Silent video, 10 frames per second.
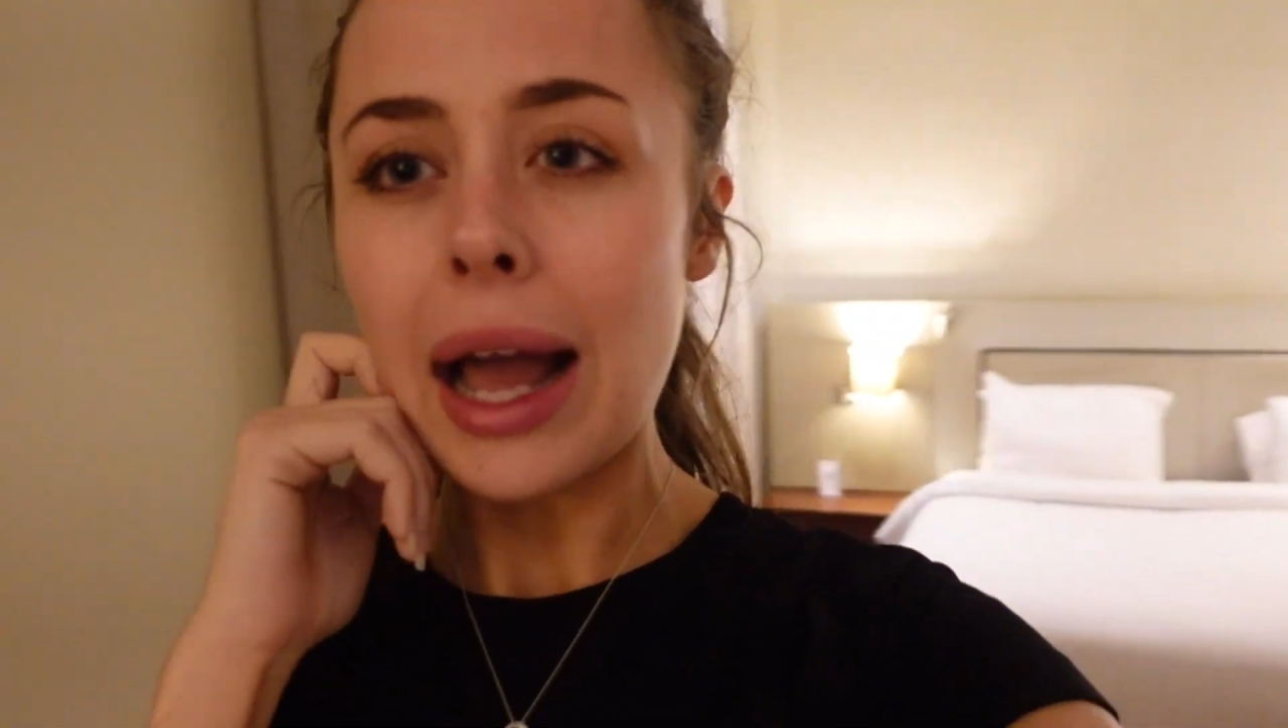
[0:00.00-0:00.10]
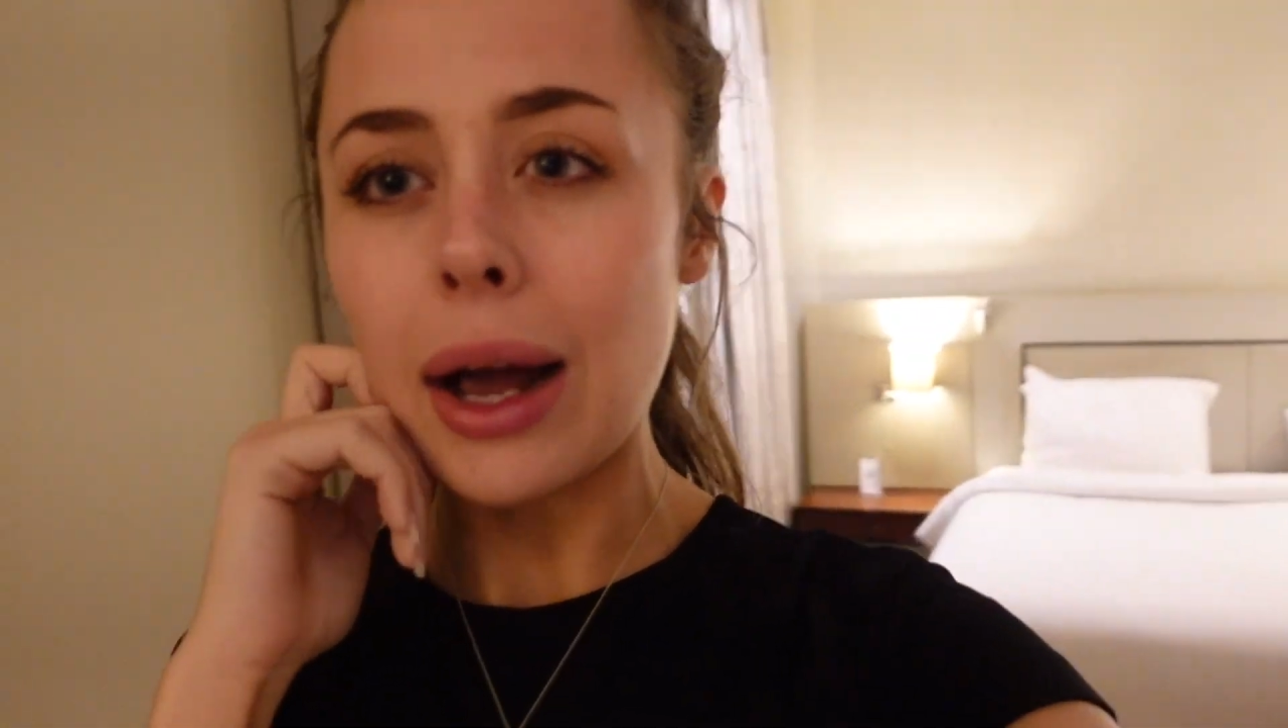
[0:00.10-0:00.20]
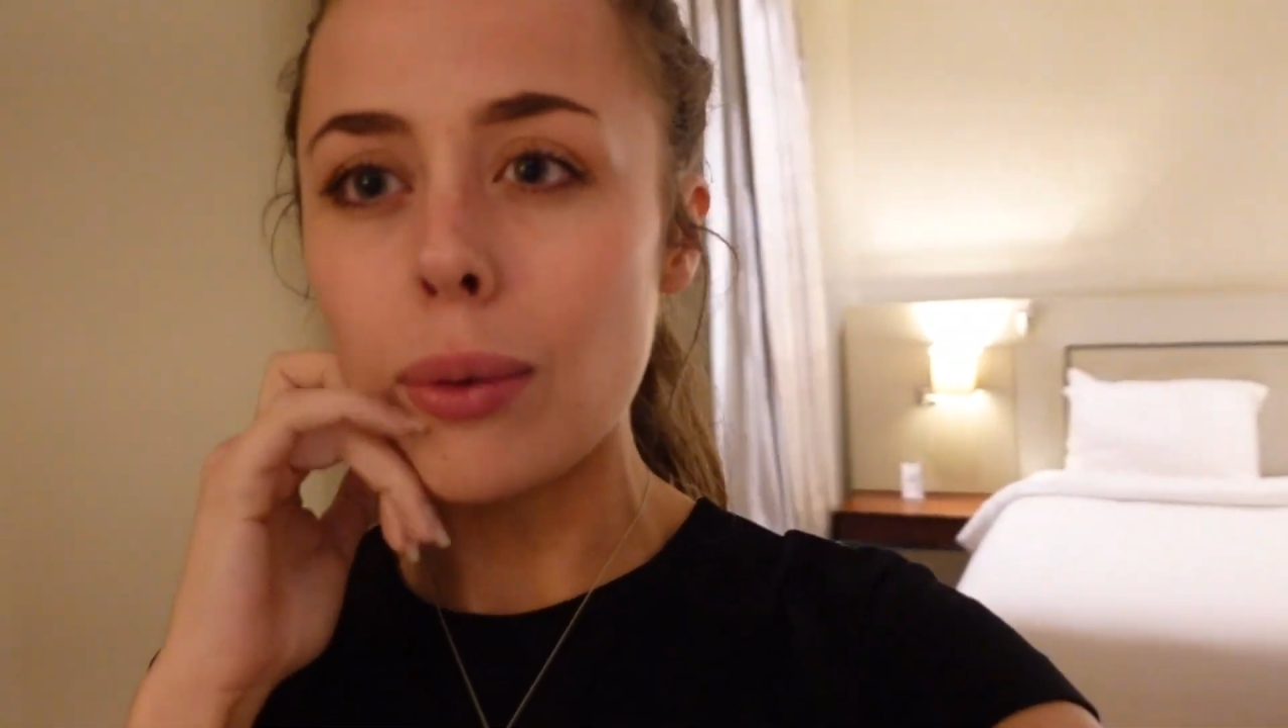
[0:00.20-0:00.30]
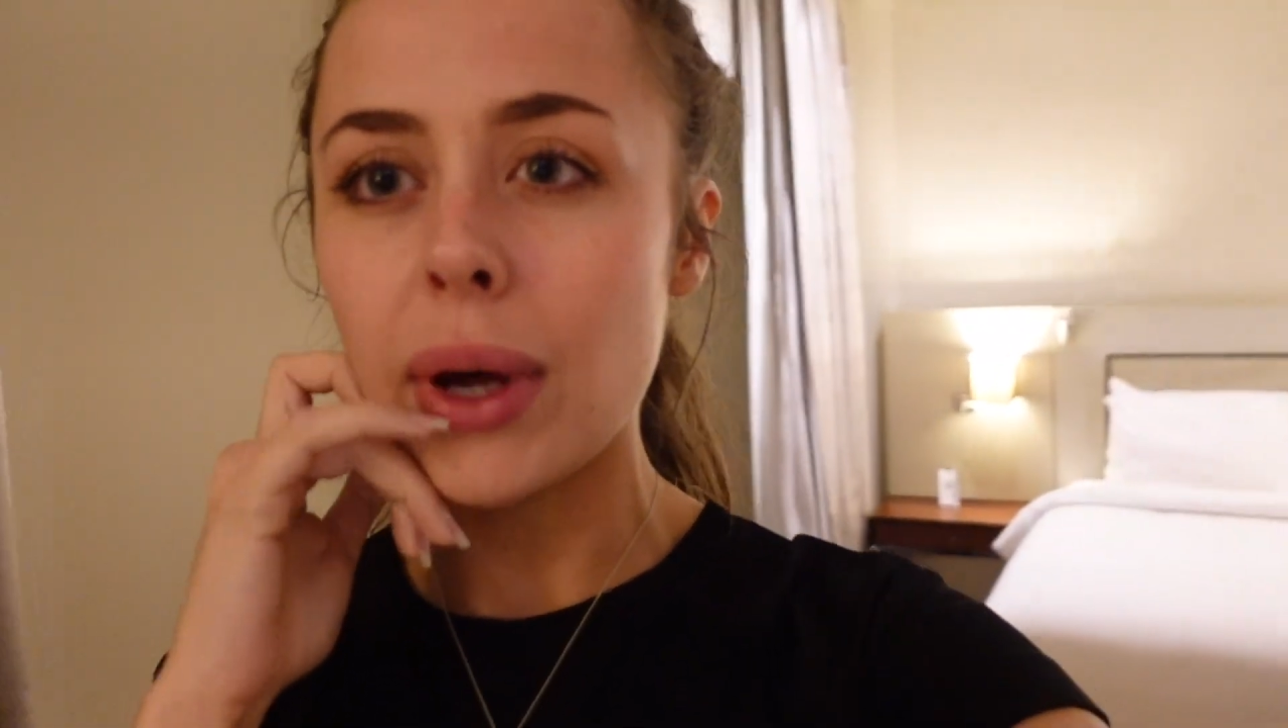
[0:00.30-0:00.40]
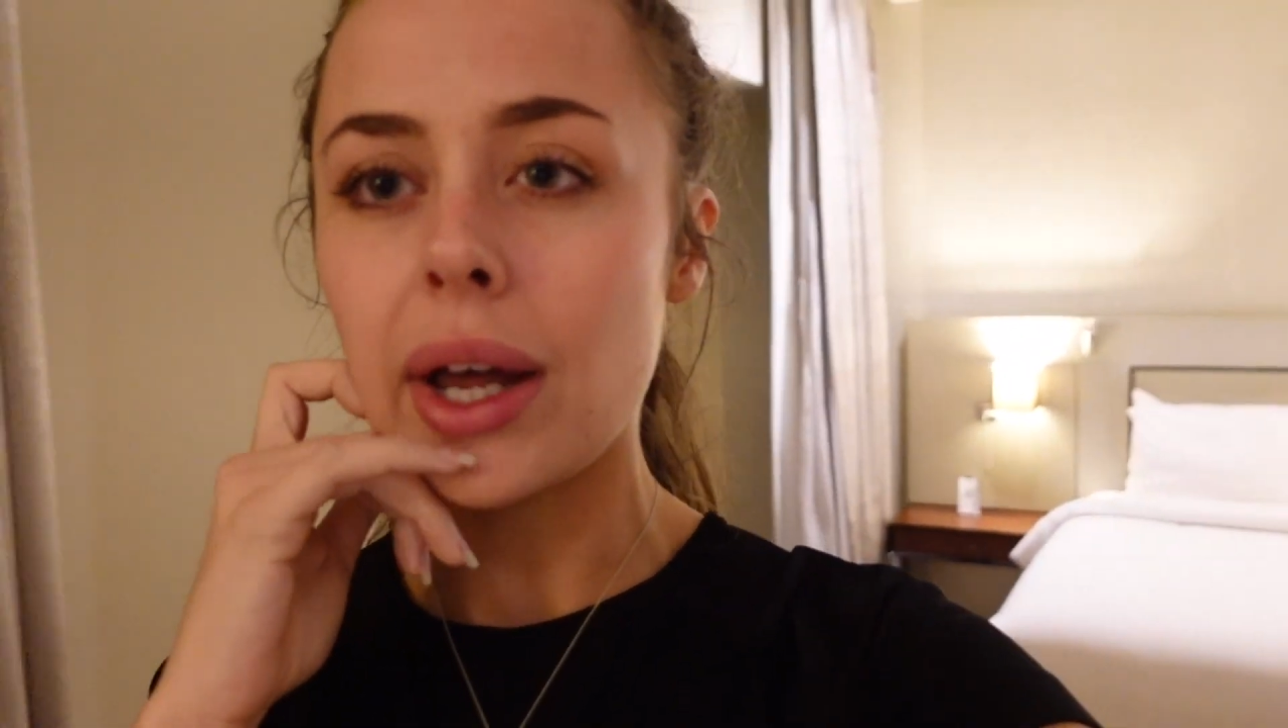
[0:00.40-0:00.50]

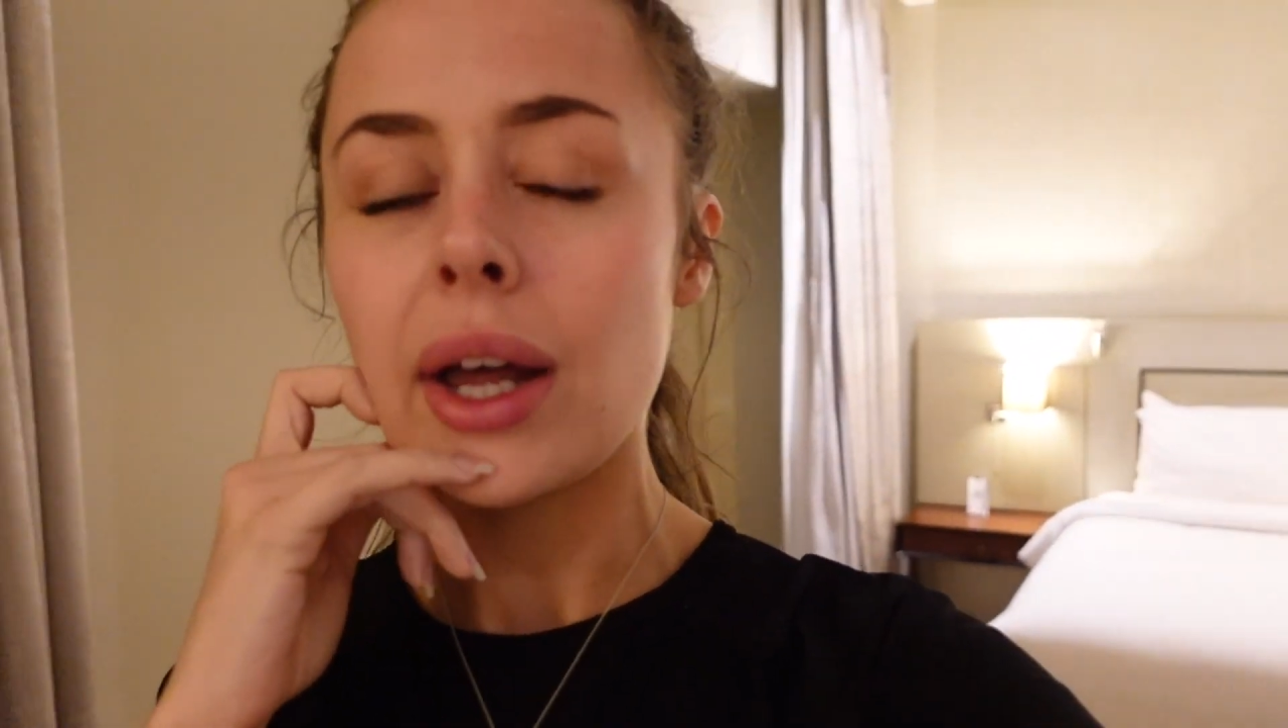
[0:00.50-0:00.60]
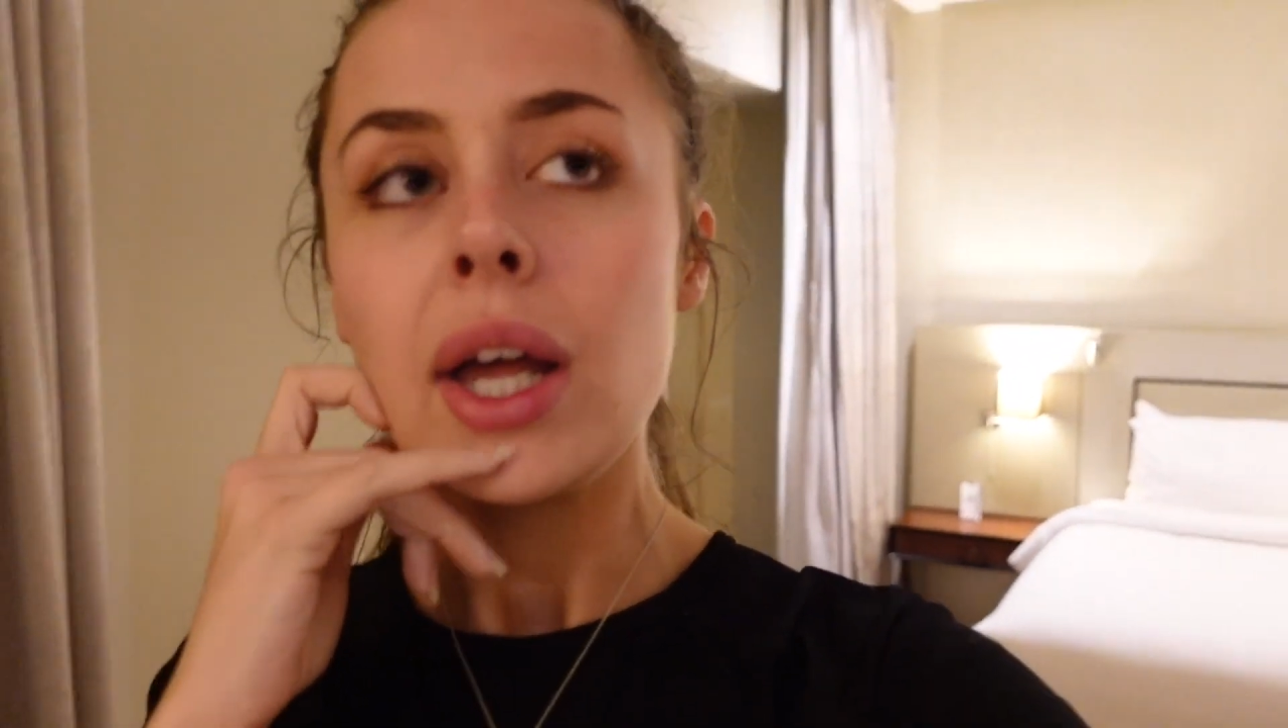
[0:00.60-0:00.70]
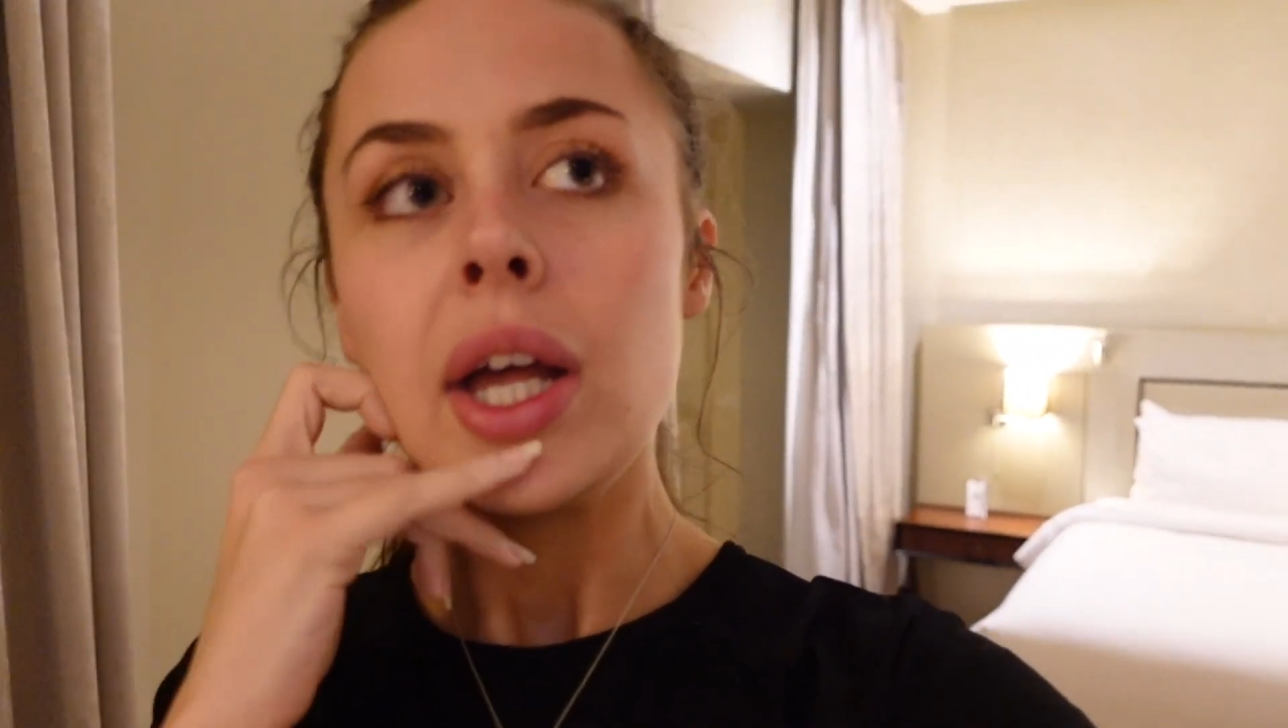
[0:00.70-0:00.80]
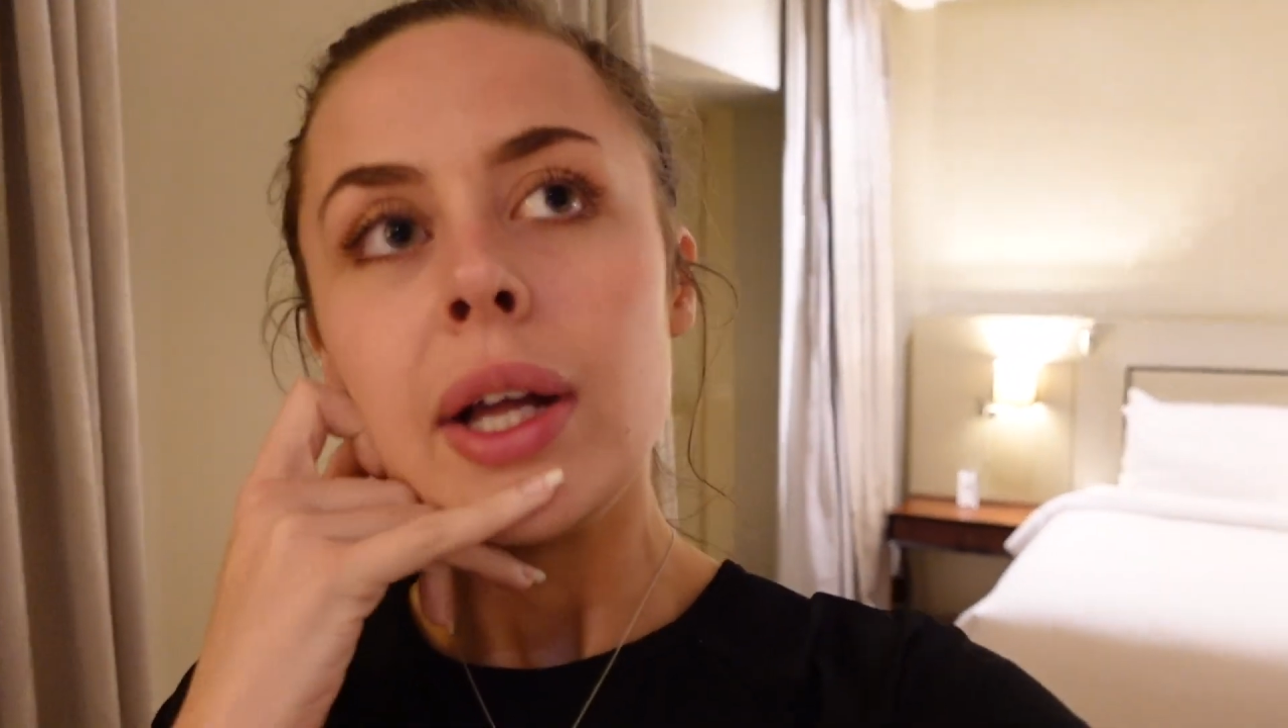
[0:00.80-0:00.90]
hour